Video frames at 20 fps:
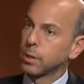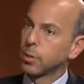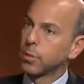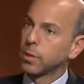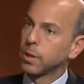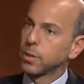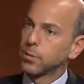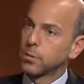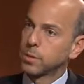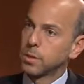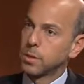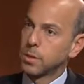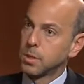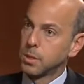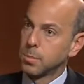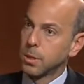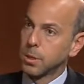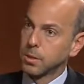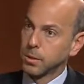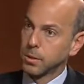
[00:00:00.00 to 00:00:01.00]
all right for the
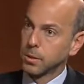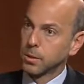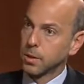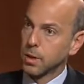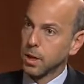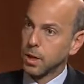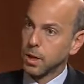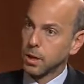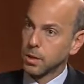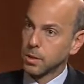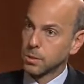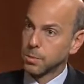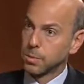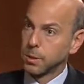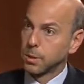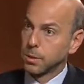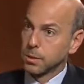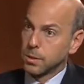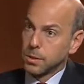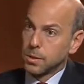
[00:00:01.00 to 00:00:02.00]
Tibetan cause?
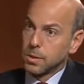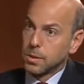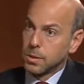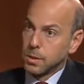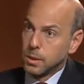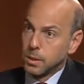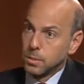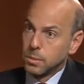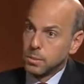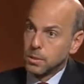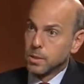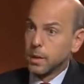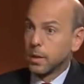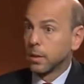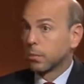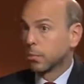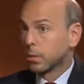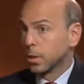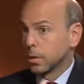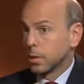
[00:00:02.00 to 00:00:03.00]
Because it seems
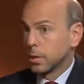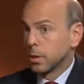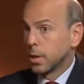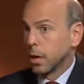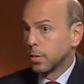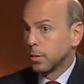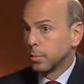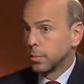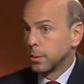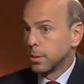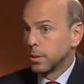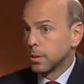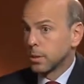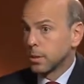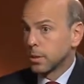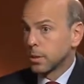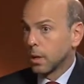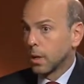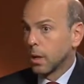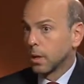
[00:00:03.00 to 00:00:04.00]
that Western
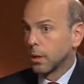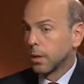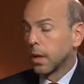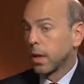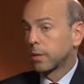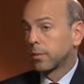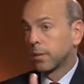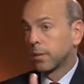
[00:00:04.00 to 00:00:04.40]
governments are not...